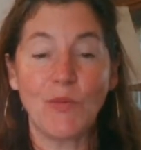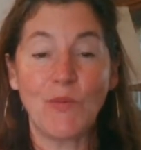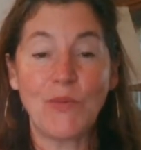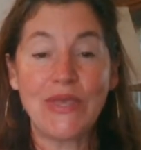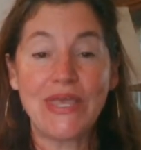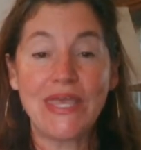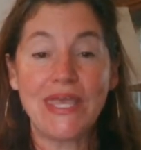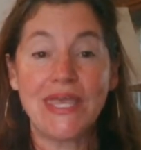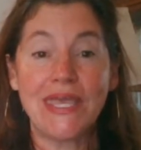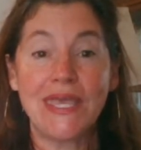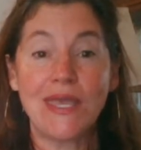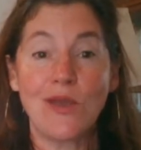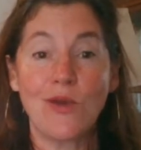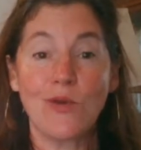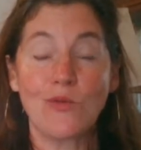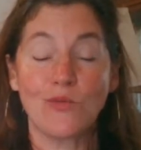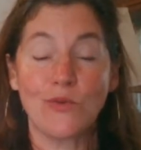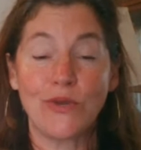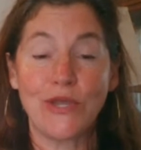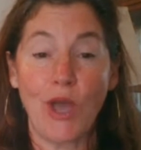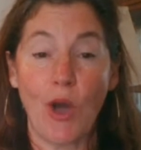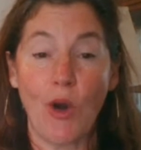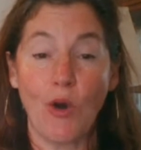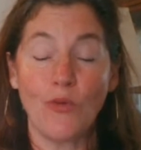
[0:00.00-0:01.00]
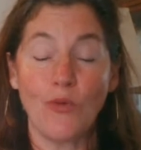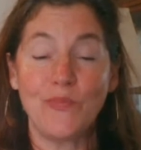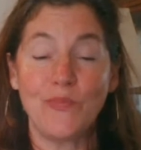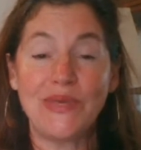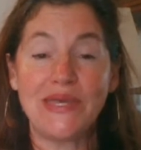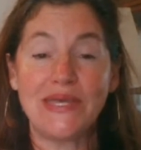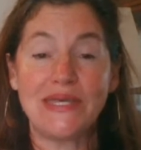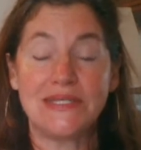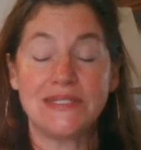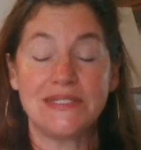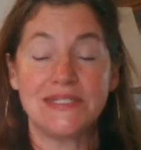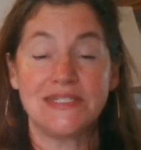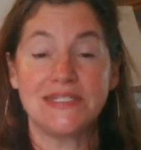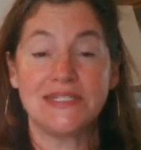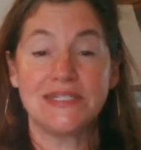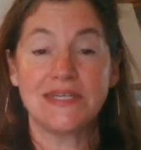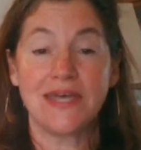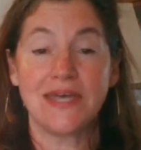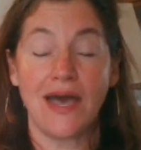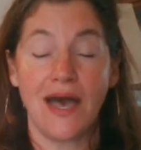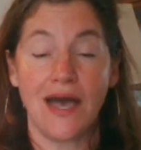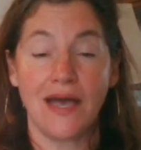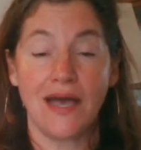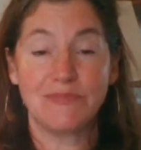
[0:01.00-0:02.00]
we reopened
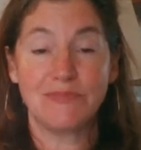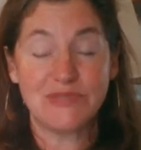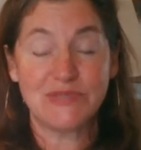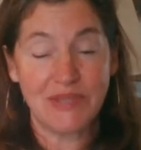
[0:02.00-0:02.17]
um,